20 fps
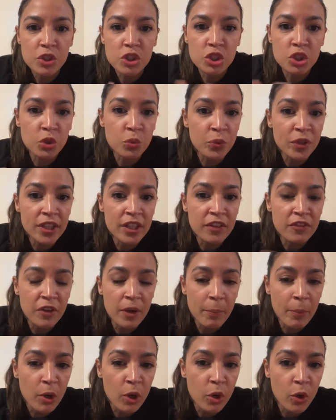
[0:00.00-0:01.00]
should we give
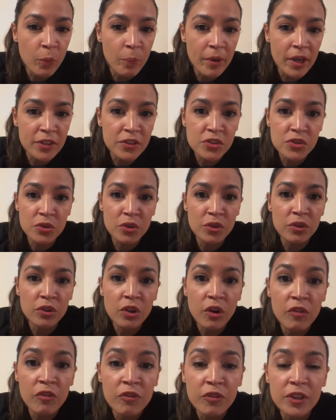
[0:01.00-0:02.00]
up hope on student
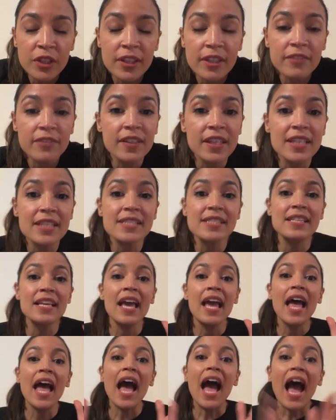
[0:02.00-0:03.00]
loan forgiveness?
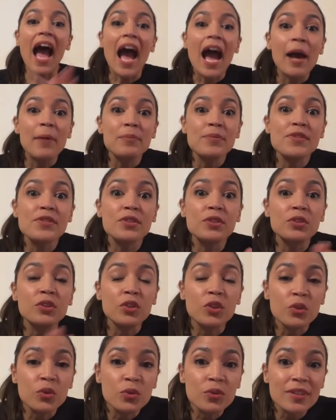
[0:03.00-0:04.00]

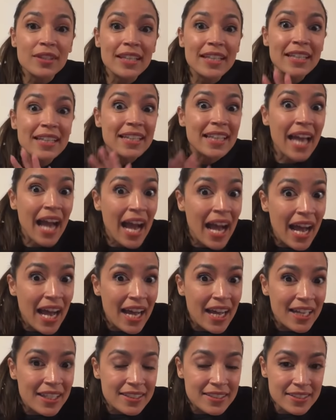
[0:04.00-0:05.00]
Absolutely
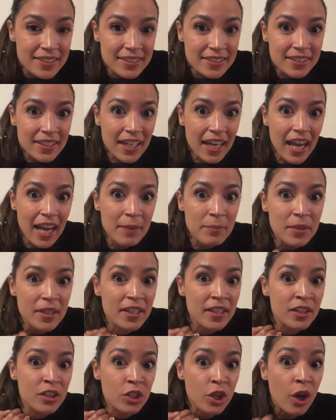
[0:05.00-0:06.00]
not. I
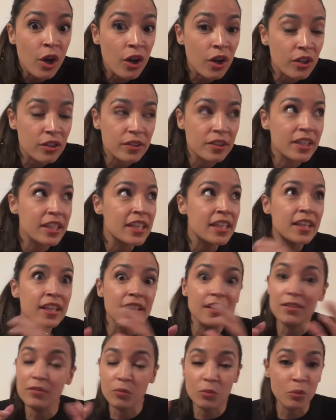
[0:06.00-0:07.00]
mean,
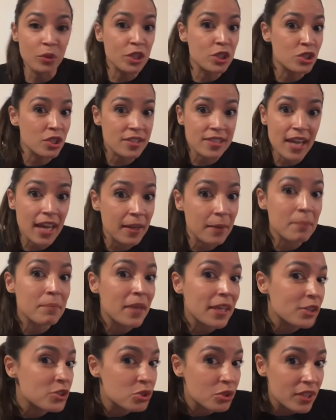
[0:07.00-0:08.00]
we just had a
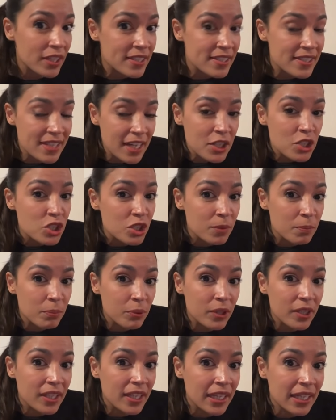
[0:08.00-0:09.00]
major extension
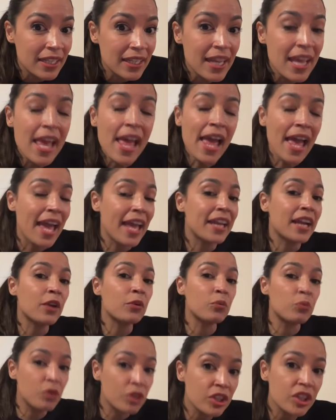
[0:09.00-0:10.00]
put in, and I
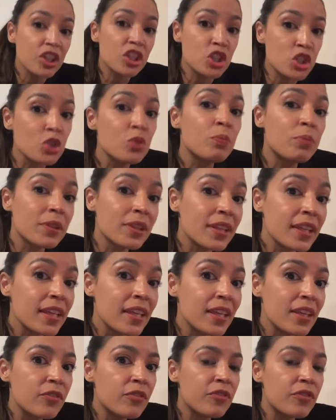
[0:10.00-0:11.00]
really do
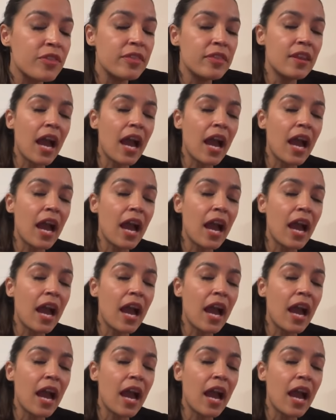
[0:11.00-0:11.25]
believe,